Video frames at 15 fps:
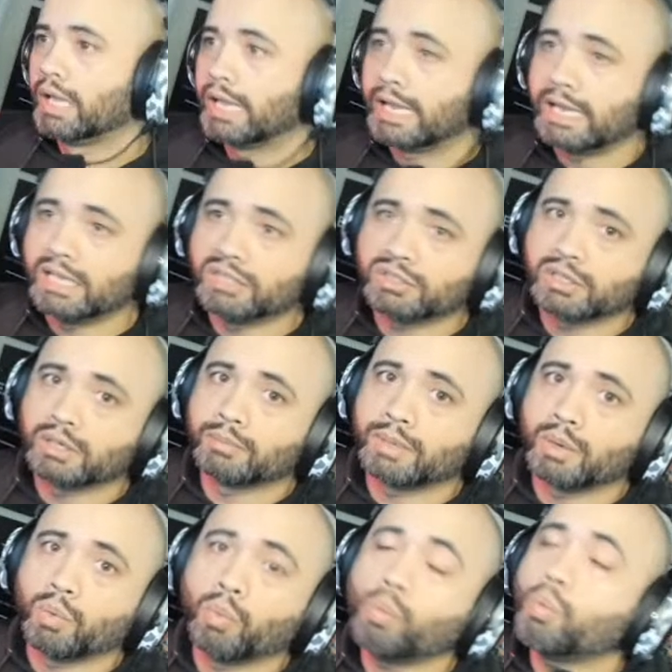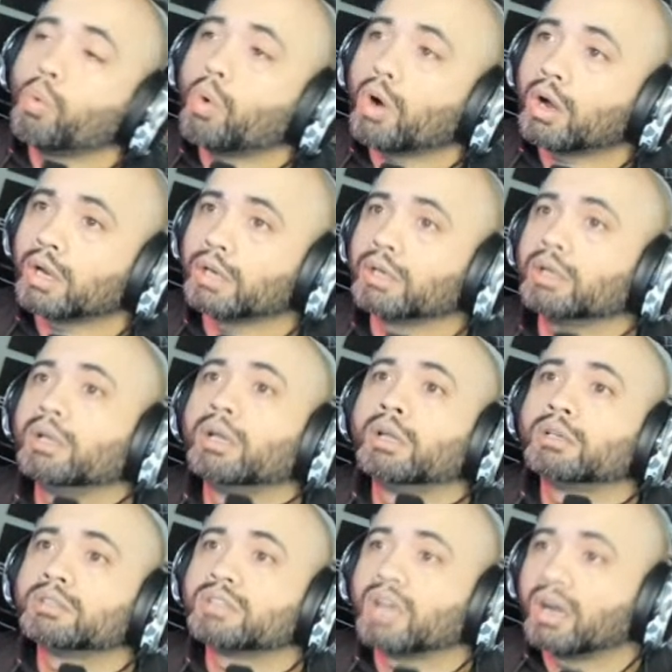He's going to be one
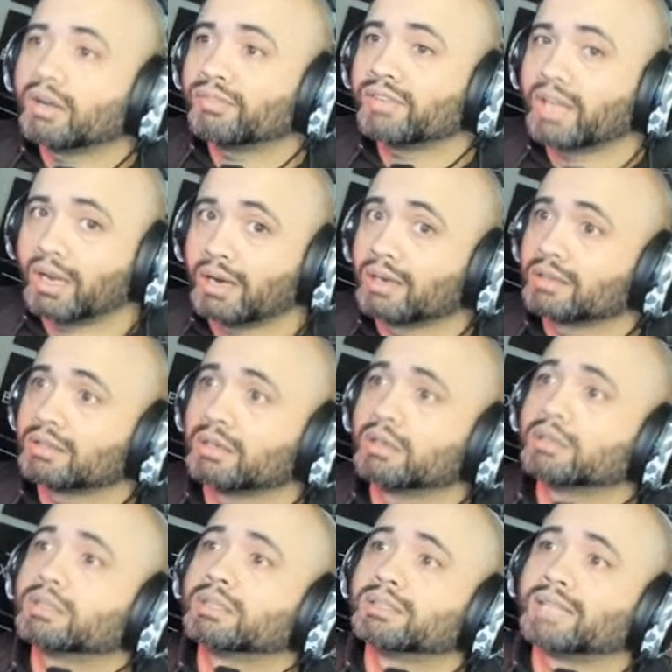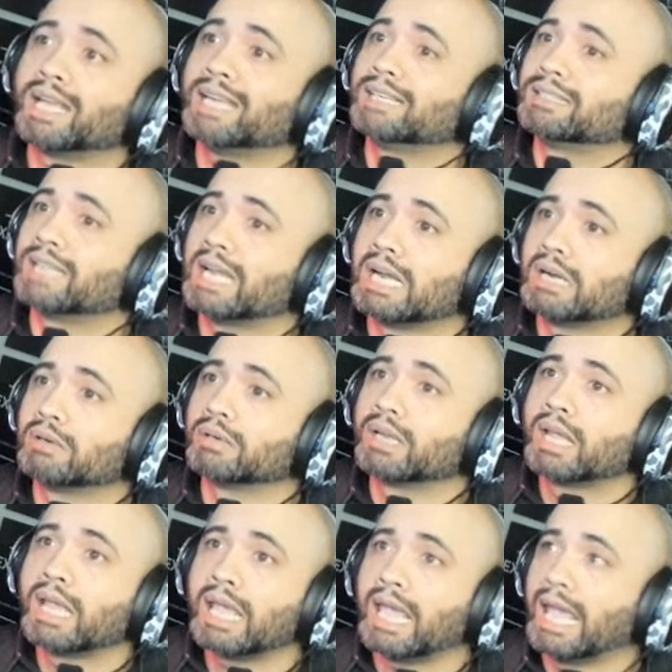tough character to take down
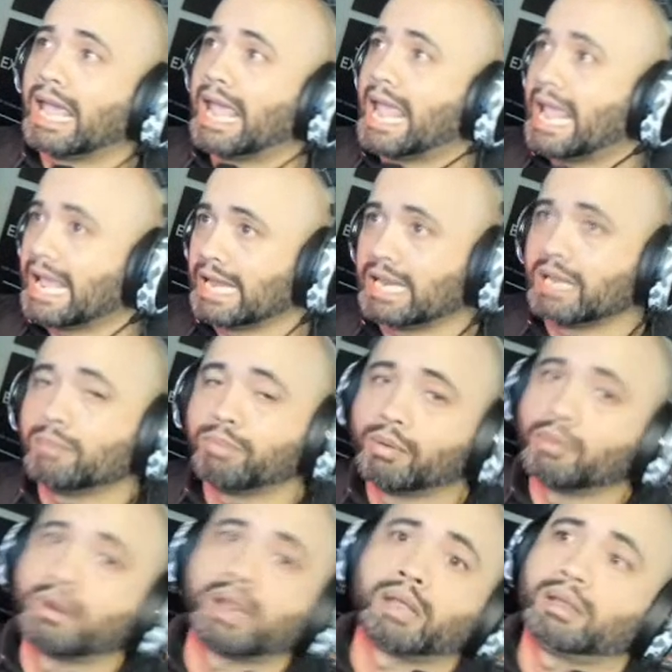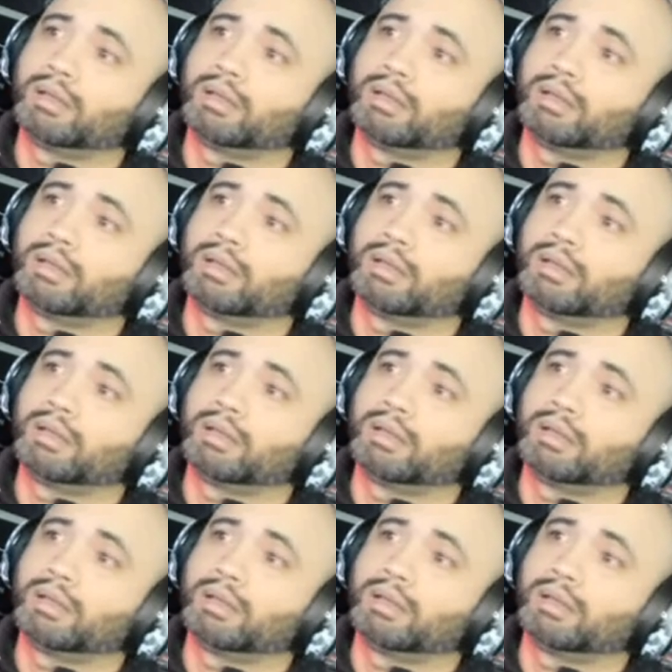at any point.